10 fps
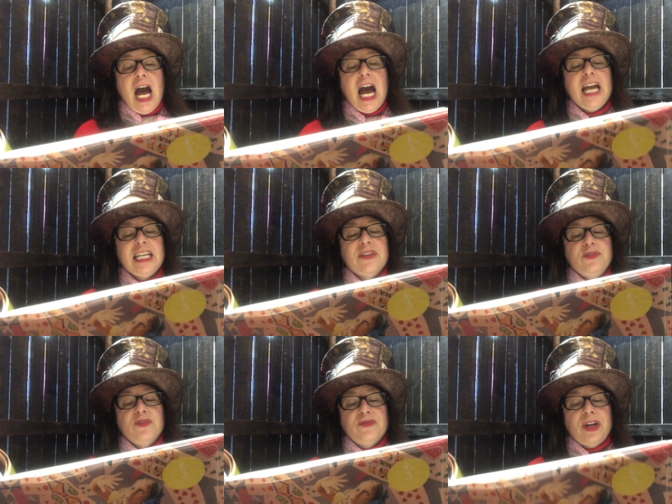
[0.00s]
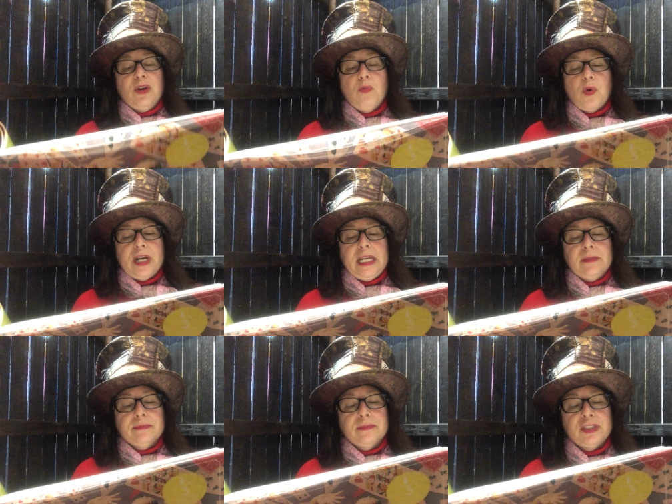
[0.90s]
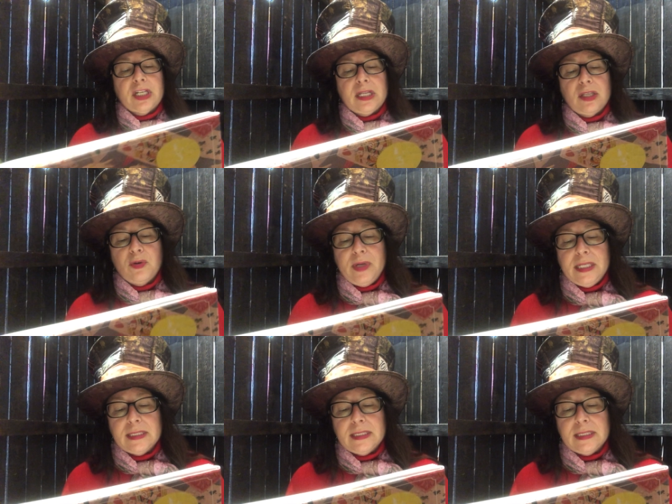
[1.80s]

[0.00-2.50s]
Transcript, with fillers: I give you fair warning, shouted the queen,